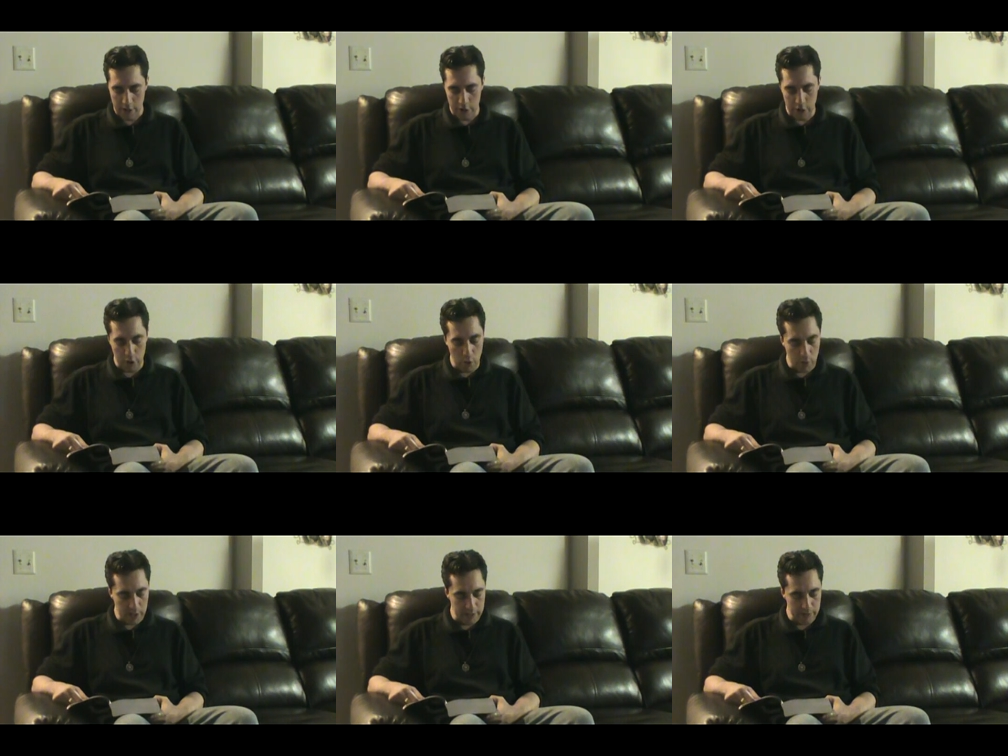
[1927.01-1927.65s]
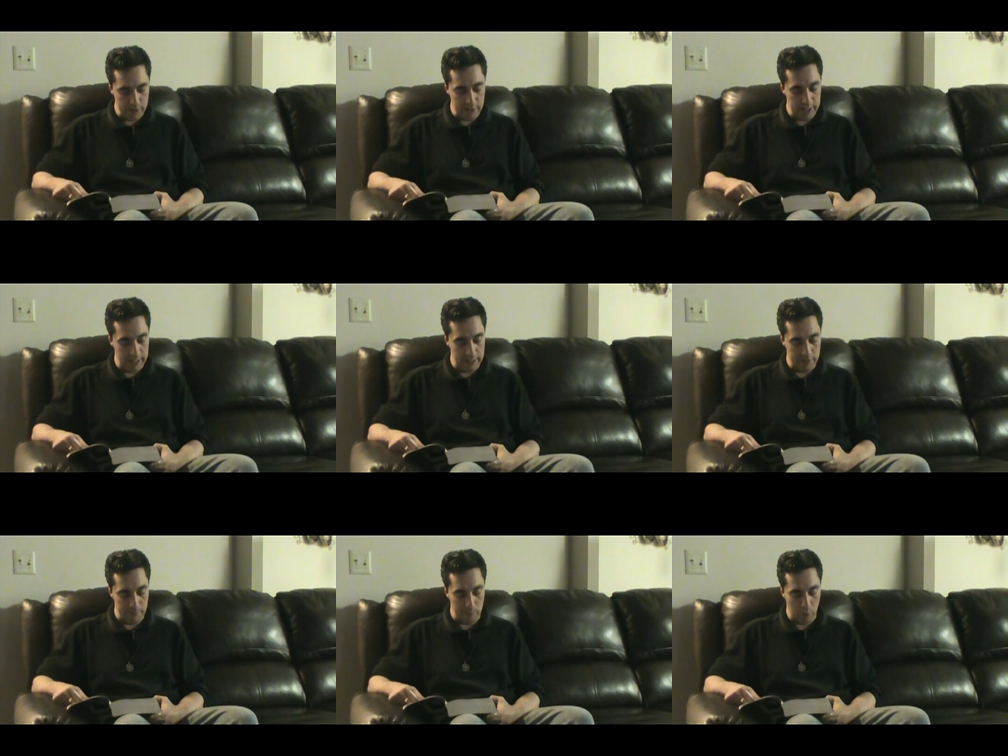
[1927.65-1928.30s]
The yogis in the
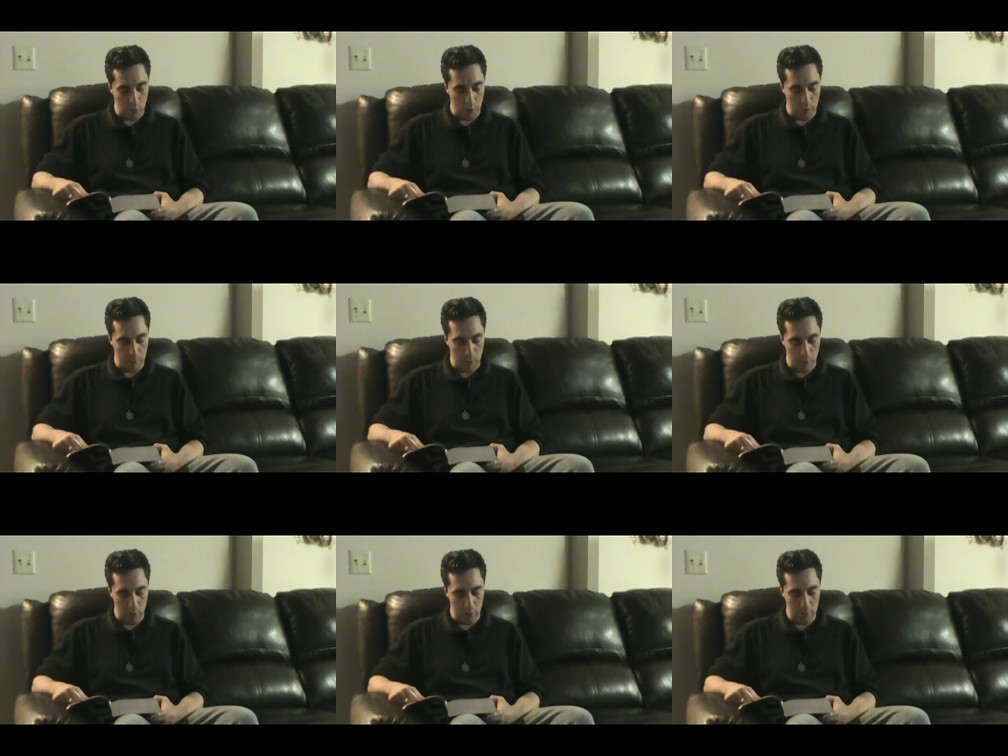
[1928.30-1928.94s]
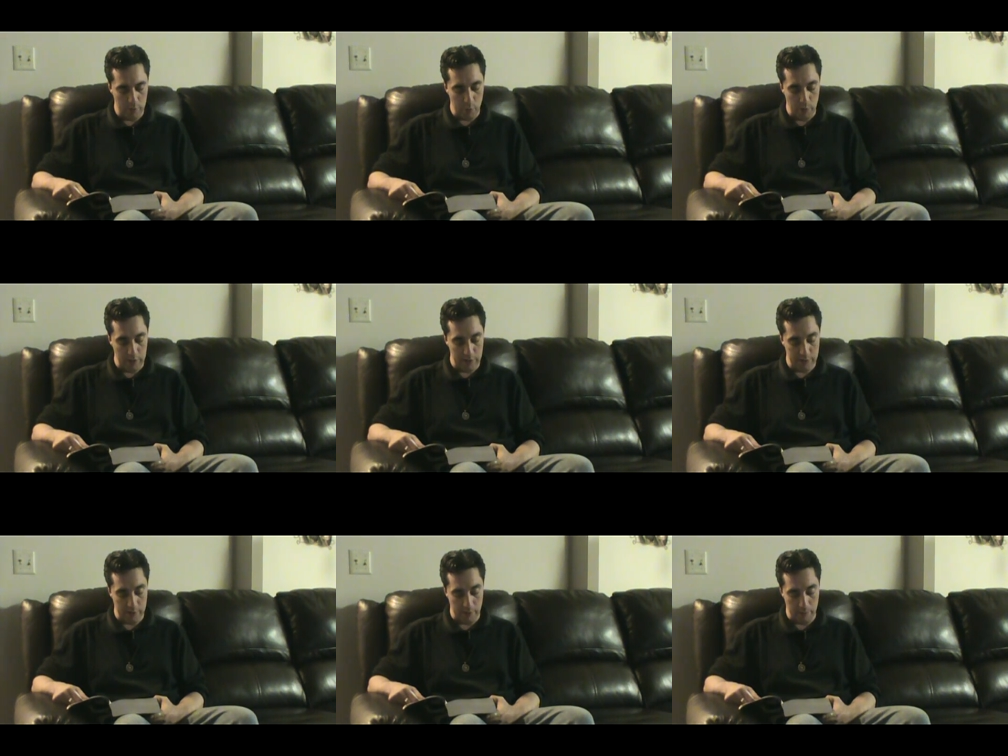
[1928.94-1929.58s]
days of Marco Polo, as well
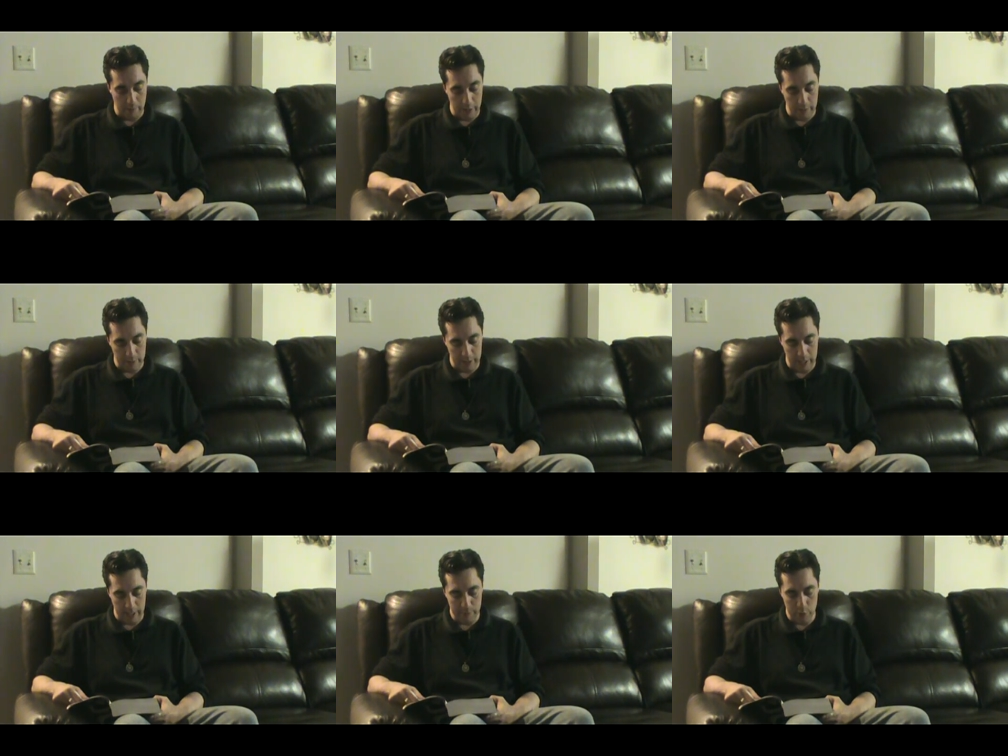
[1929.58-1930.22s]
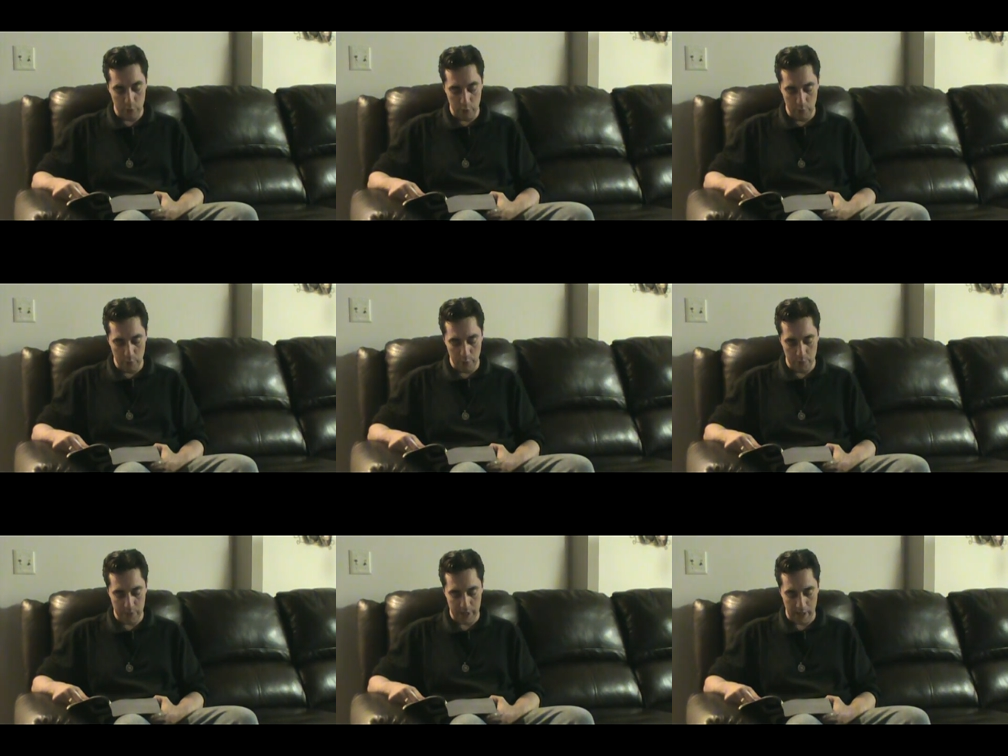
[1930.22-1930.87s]
as in our modern times, do
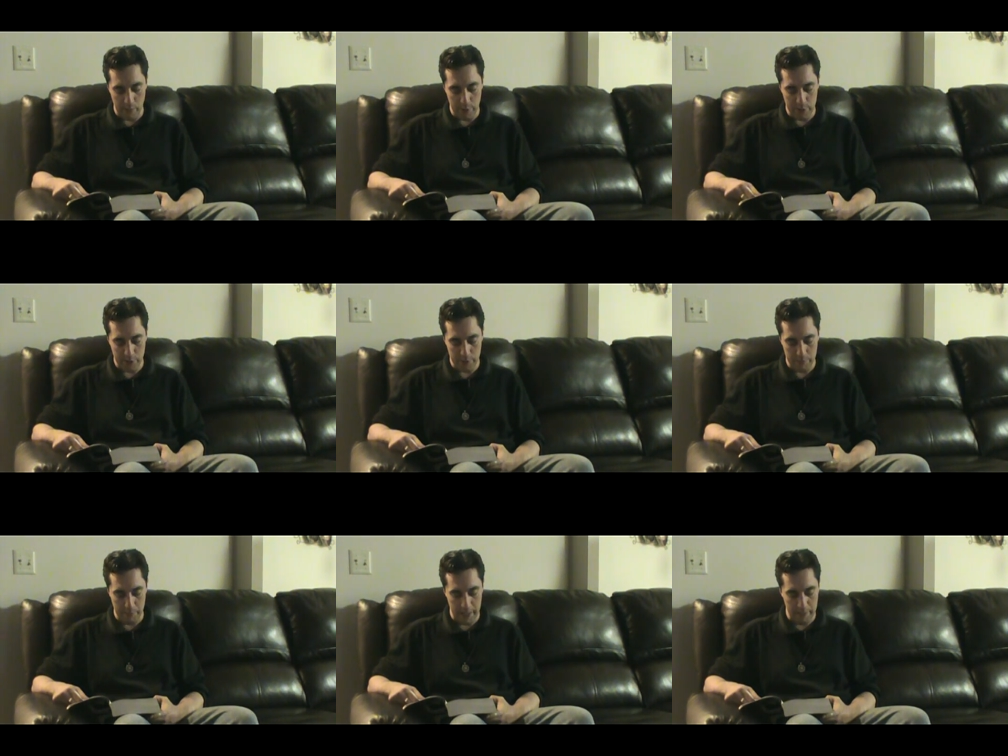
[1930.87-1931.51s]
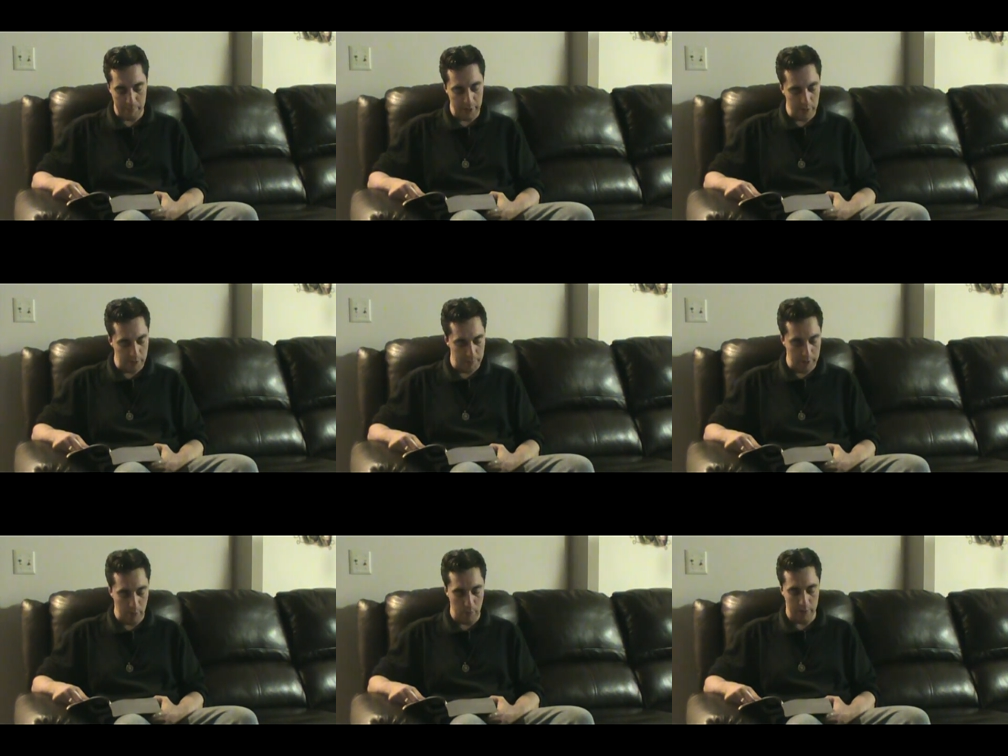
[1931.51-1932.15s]
use that which may appear to
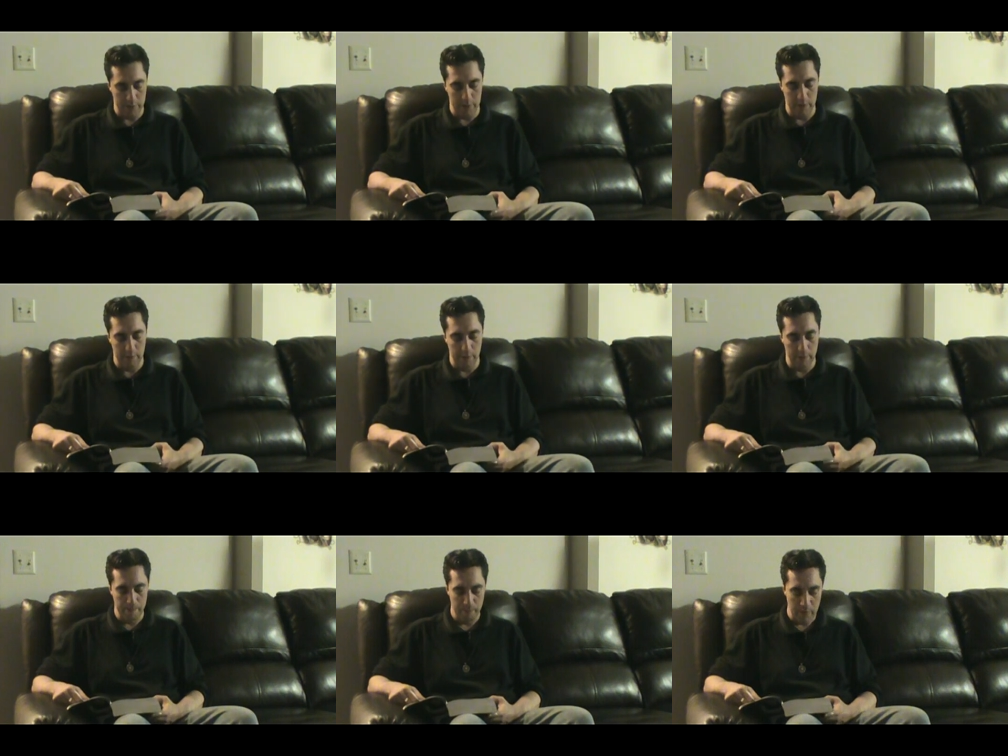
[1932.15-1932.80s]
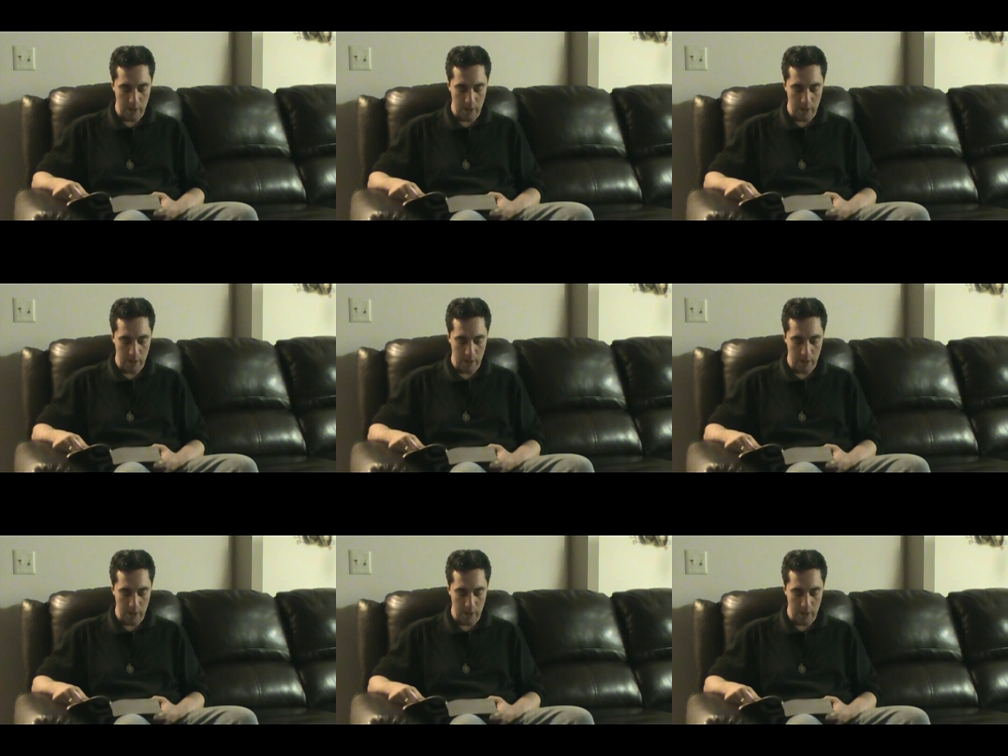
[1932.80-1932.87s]
be quicksilver,